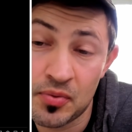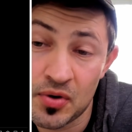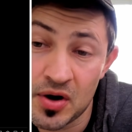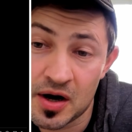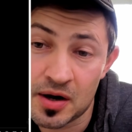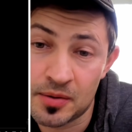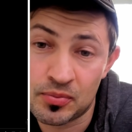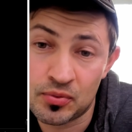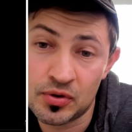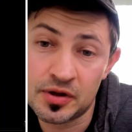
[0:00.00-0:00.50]

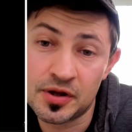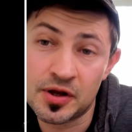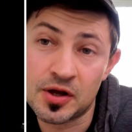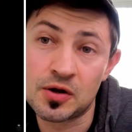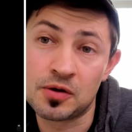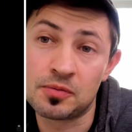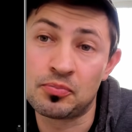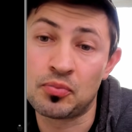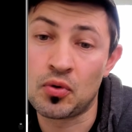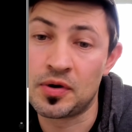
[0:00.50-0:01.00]
brought up really
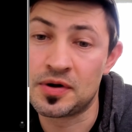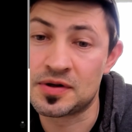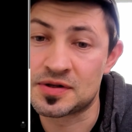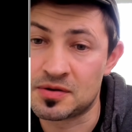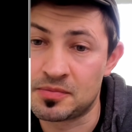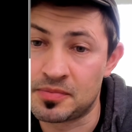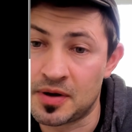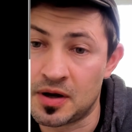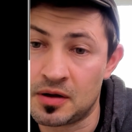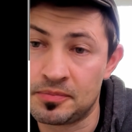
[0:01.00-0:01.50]
good points
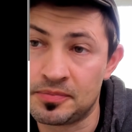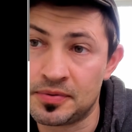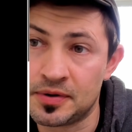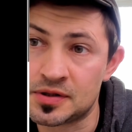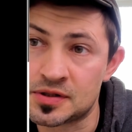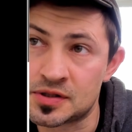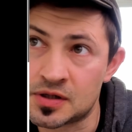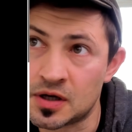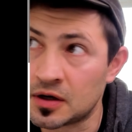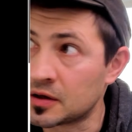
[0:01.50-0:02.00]
about
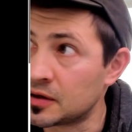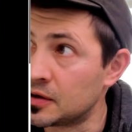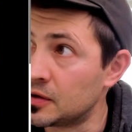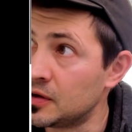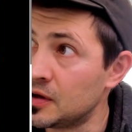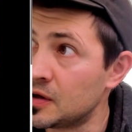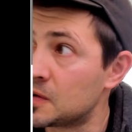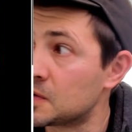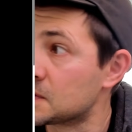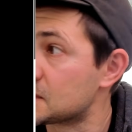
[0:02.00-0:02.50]
being stuck in an
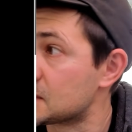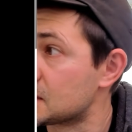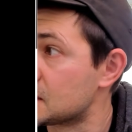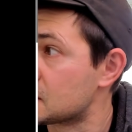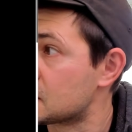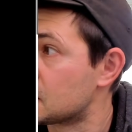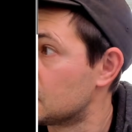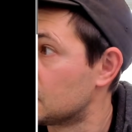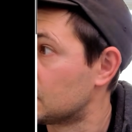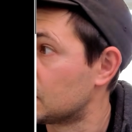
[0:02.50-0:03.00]

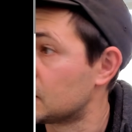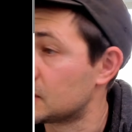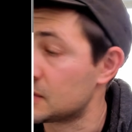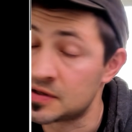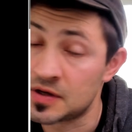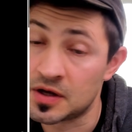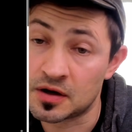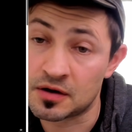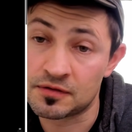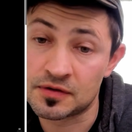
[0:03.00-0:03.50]
ecosystem for the
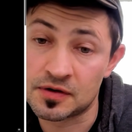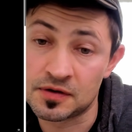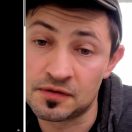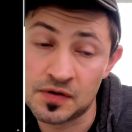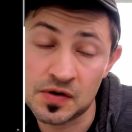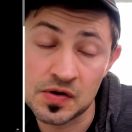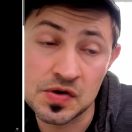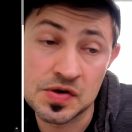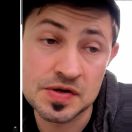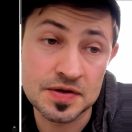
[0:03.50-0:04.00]
sake of
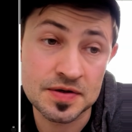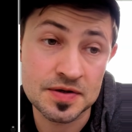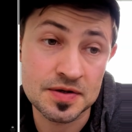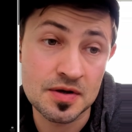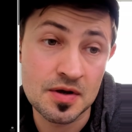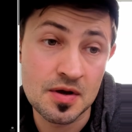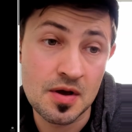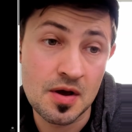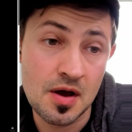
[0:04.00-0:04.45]
convenience.